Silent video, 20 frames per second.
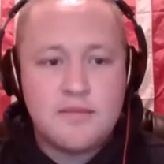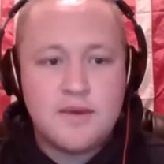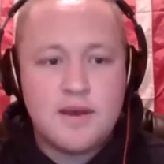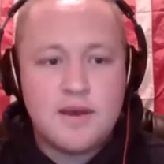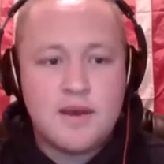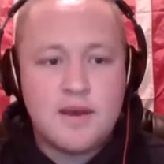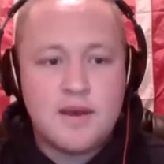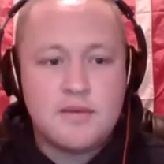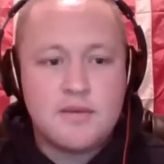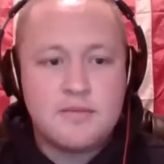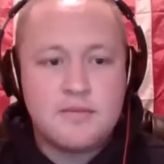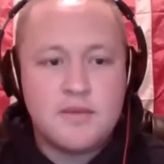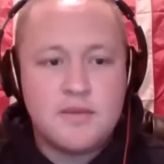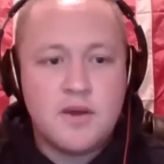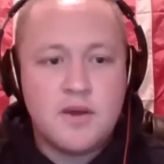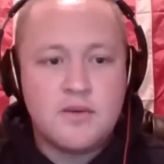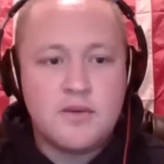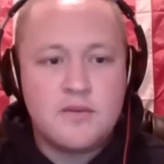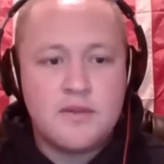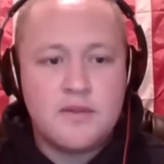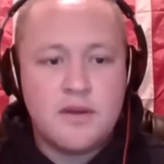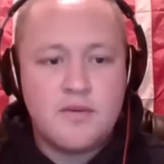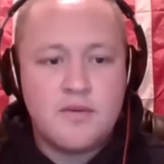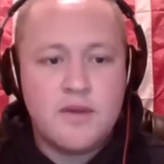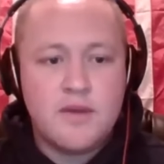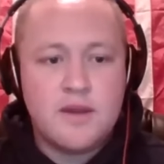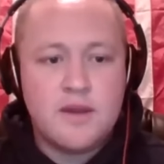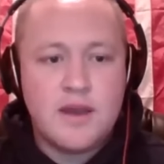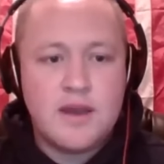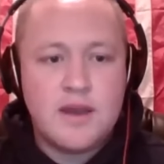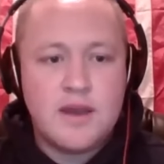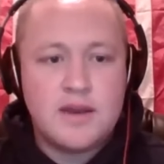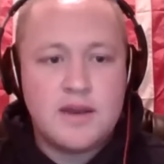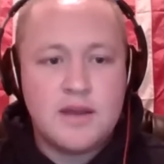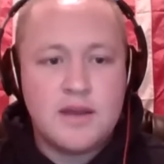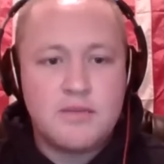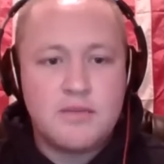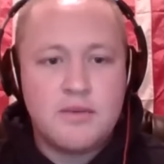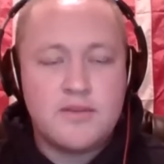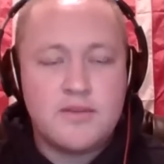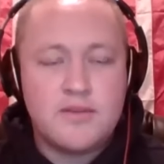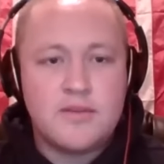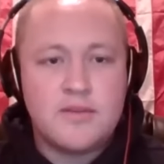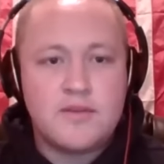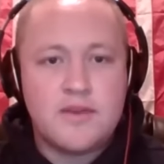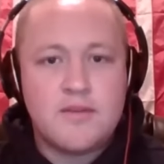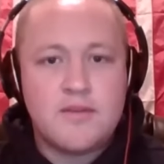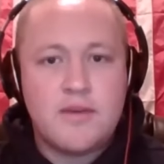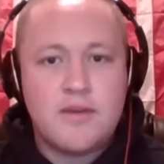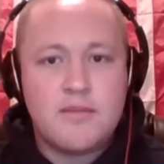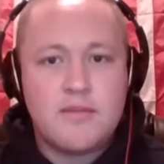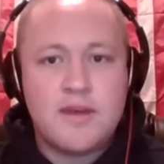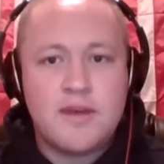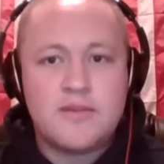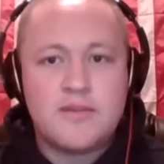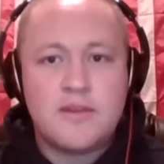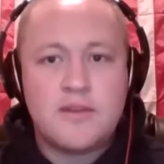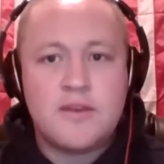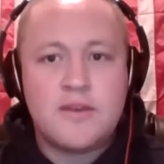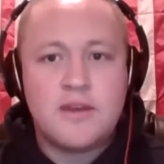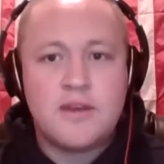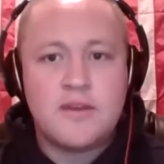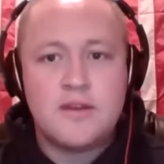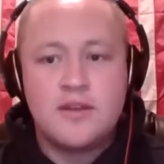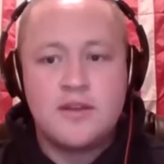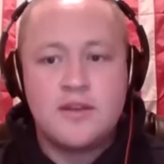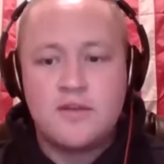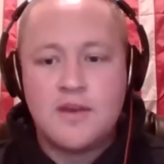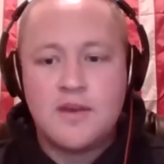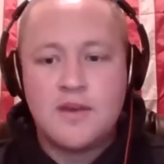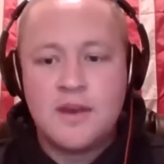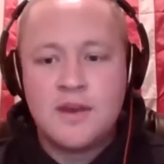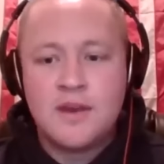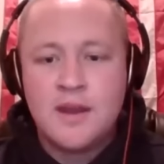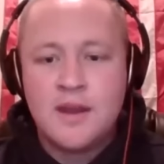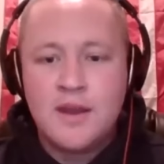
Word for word: No, they ran 99 plays in this game. My math's not that good. It's late.